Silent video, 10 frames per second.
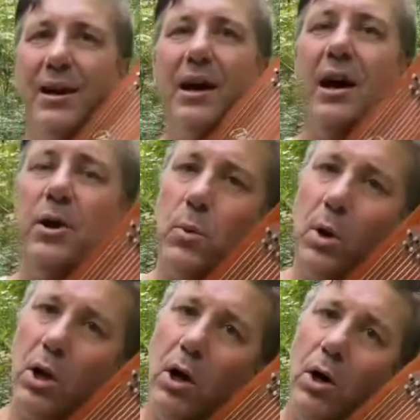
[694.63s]
And
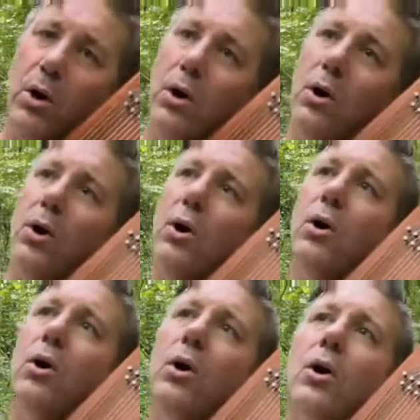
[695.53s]
we'll
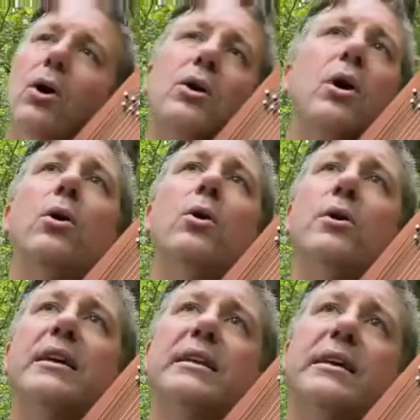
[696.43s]
all go
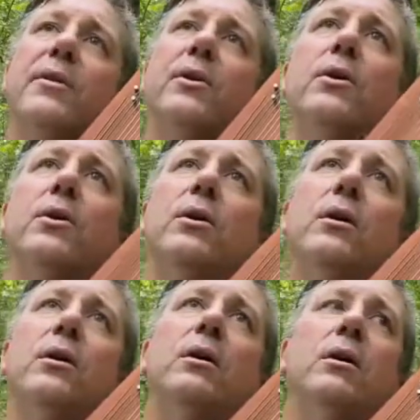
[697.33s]

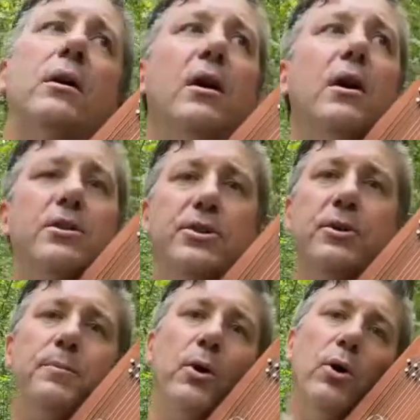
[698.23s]
together
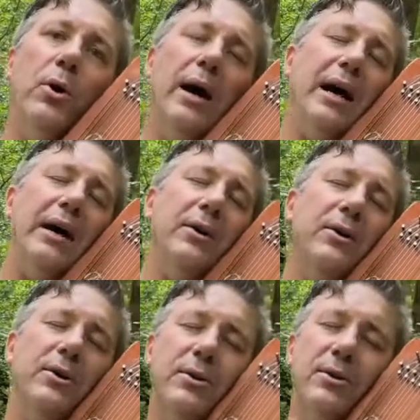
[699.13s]
to pull
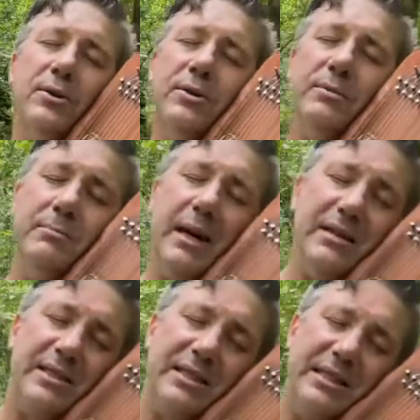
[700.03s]
wild
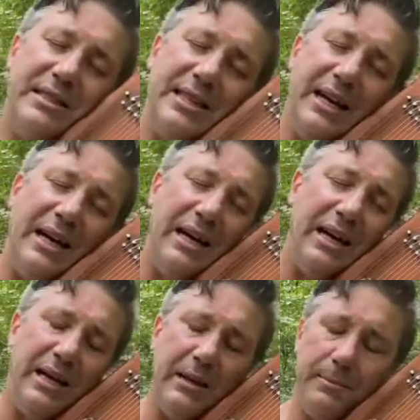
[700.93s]
mountain
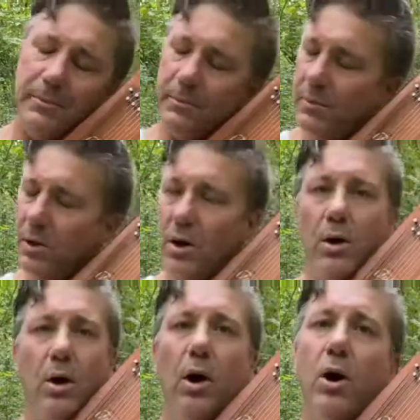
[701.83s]
thyme
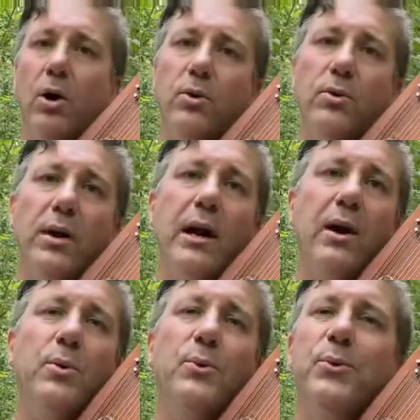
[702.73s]
all
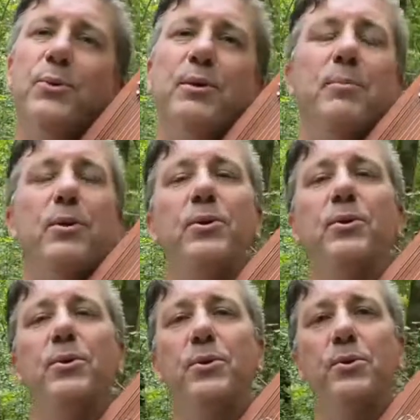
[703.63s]
around the
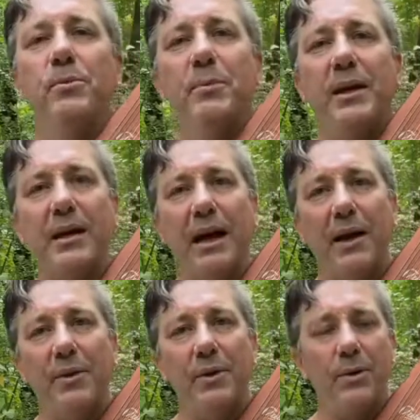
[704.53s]
blooming
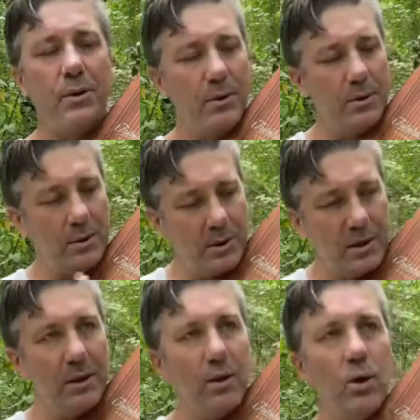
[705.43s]
heather.
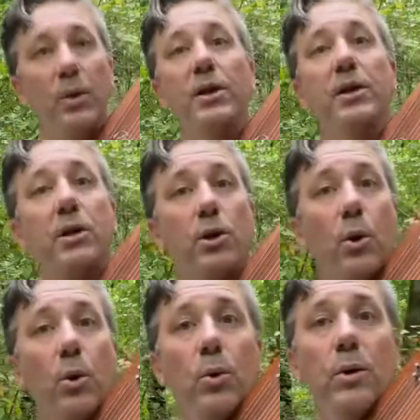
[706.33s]
Will you
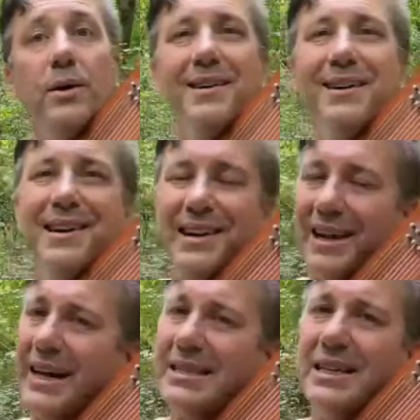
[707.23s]
go,
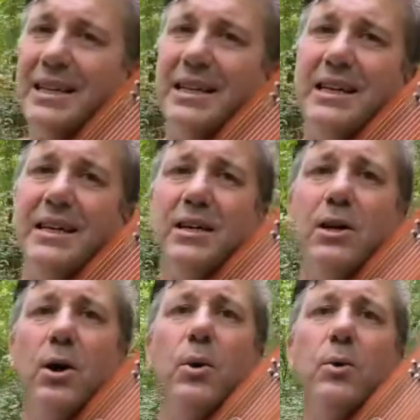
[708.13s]
lassie,
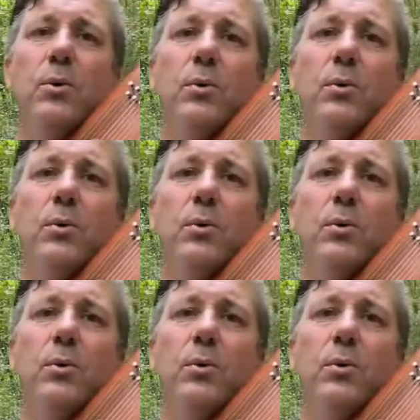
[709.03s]
go?